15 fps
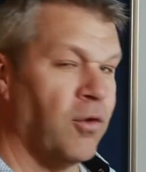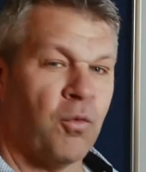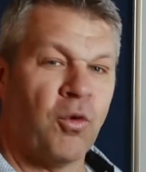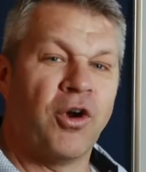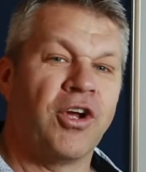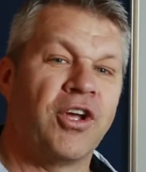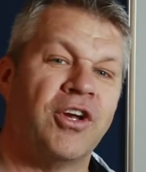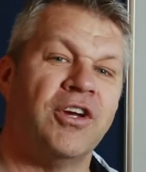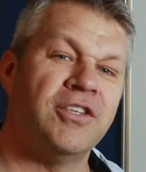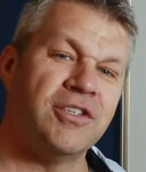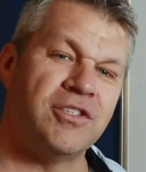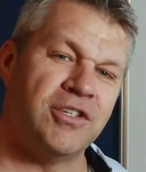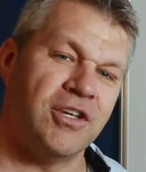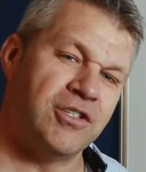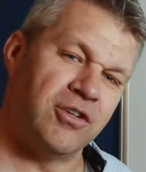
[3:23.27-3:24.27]
were a good
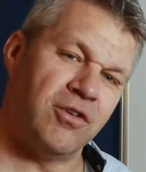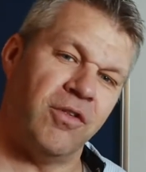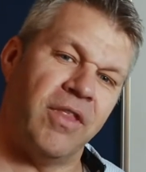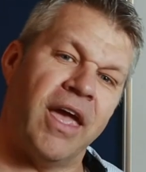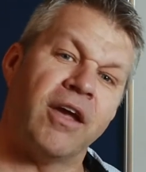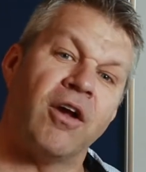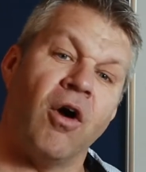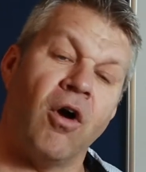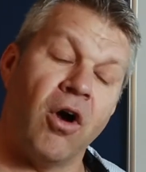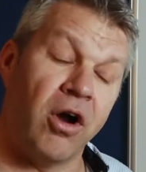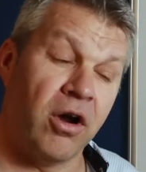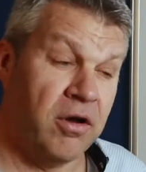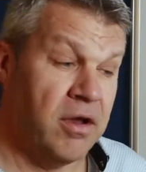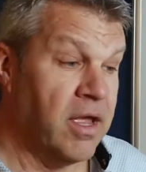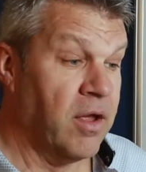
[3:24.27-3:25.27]
decision on that
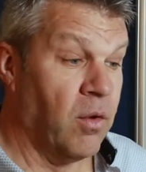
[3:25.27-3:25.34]
car.